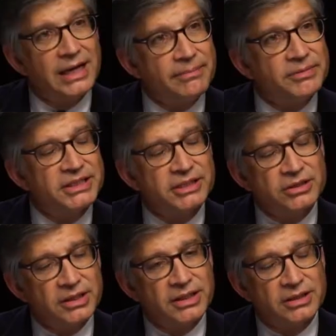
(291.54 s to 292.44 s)
And
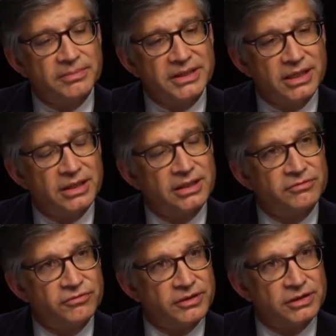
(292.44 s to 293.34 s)
particularly in the beginning
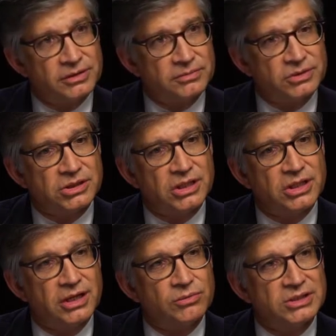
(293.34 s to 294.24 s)
films,
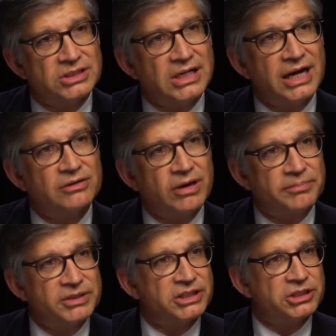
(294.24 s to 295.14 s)
there was not a
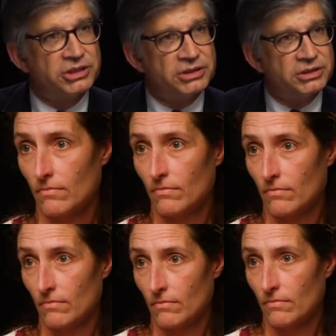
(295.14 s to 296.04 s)
repetition.
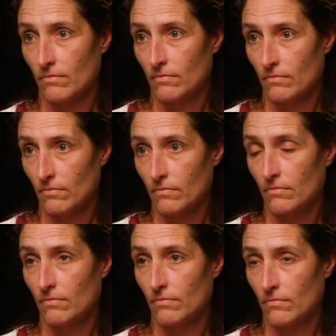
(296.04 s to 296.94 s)
If you take a
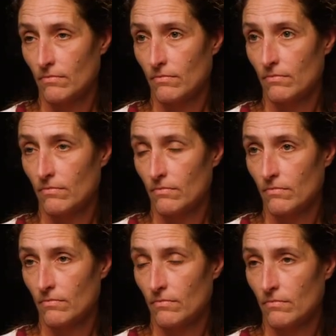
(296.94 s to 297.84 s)
look at those three
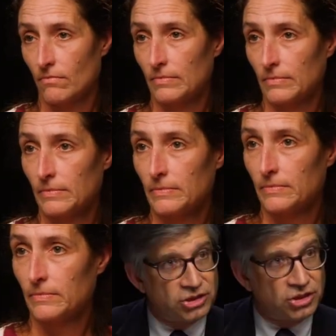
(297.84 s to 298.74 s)
films that you
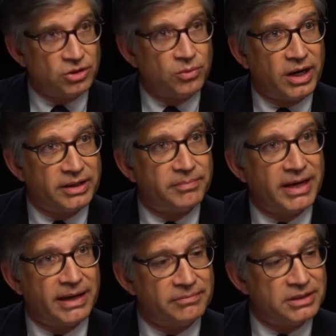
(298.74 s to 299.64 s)
mentioned, Snow White,
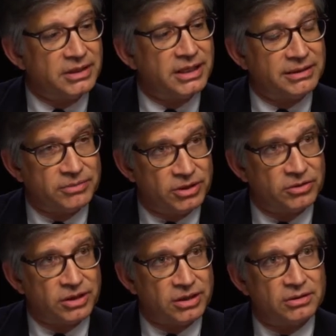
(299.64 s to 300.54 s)
Bambi, and
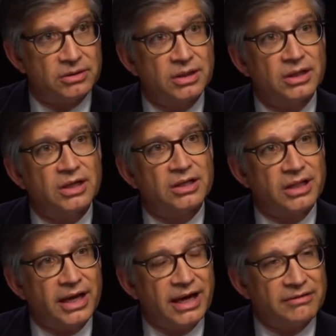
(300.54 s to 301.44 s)
Pinocchio,
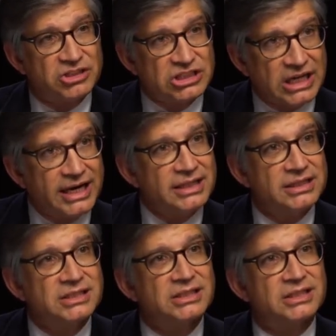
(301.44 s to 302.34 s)
they have
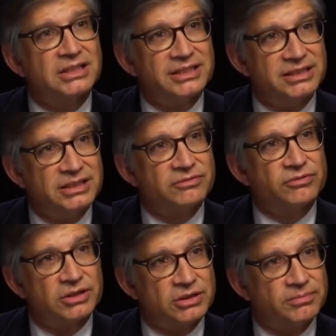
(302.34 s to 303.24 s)
stylistically
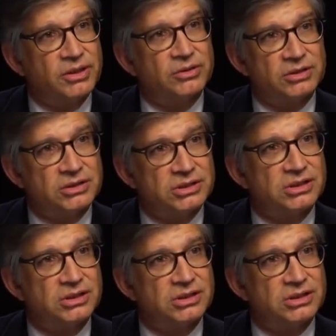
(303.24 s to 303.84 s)
different components.